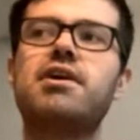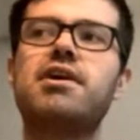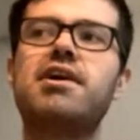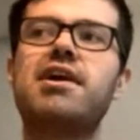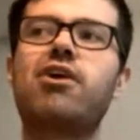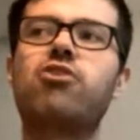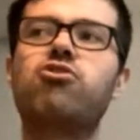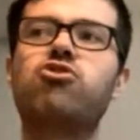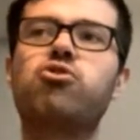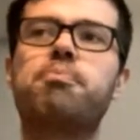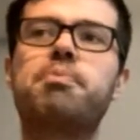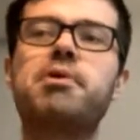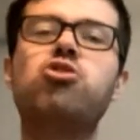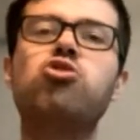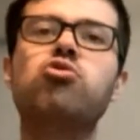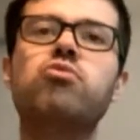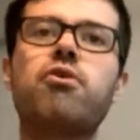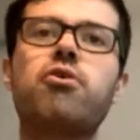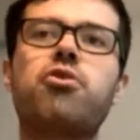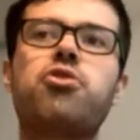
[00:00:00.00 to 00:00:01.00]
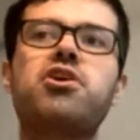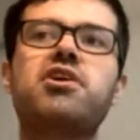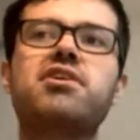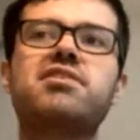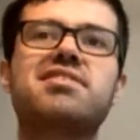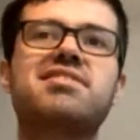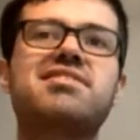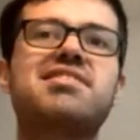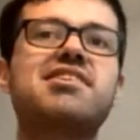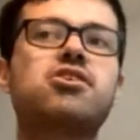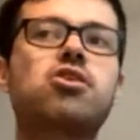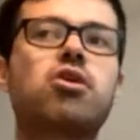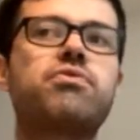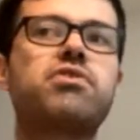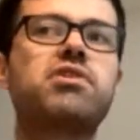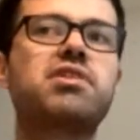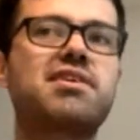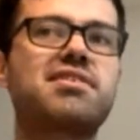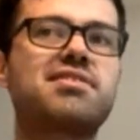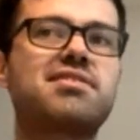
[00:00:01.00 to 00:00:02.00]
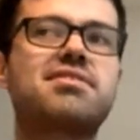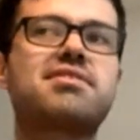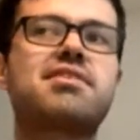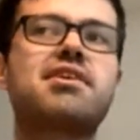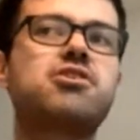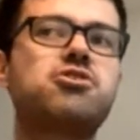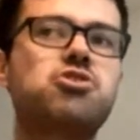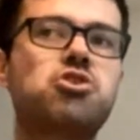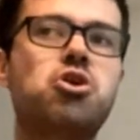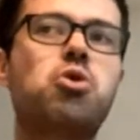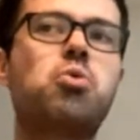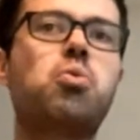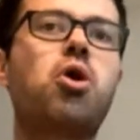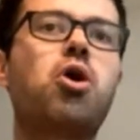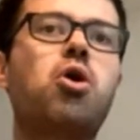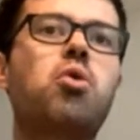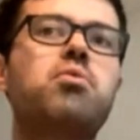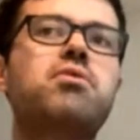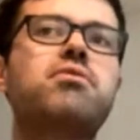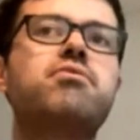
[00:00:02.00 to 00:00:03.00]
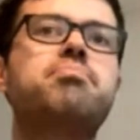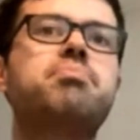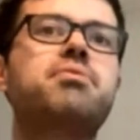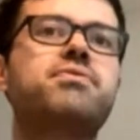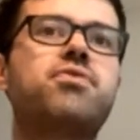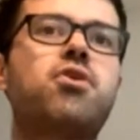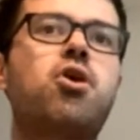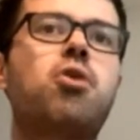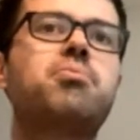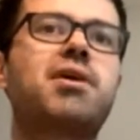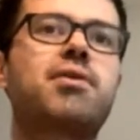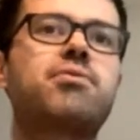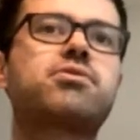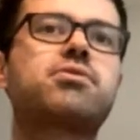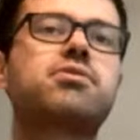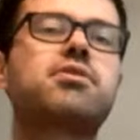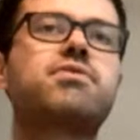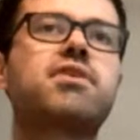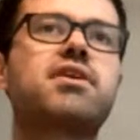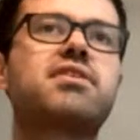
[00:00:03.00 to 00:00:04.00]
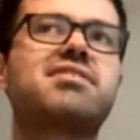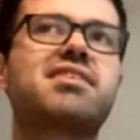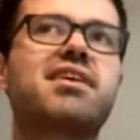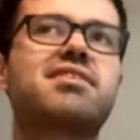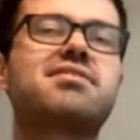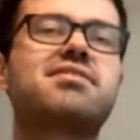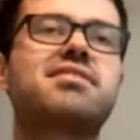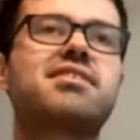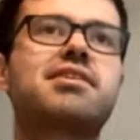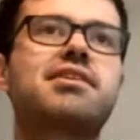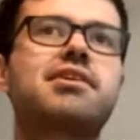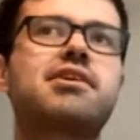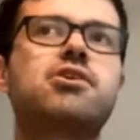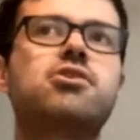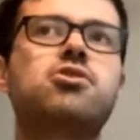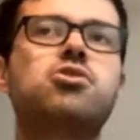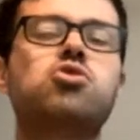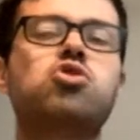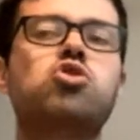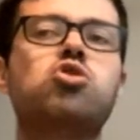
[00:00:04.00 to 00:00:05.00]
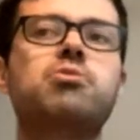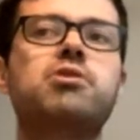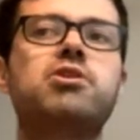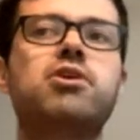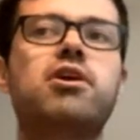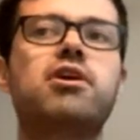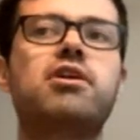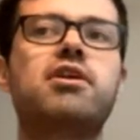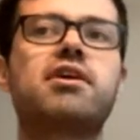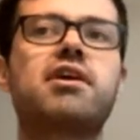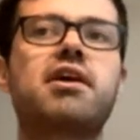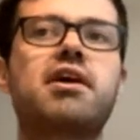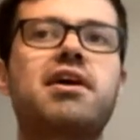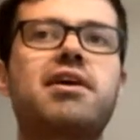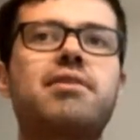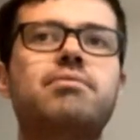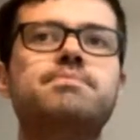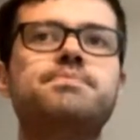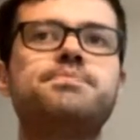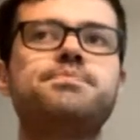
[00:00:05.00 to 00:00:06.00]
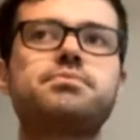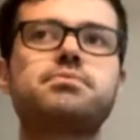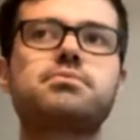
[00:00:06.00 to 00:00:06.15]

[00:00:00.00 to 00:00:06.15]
be another thing to tick off the list and say, you know what, we've performed absolutely fantastically at home in a game,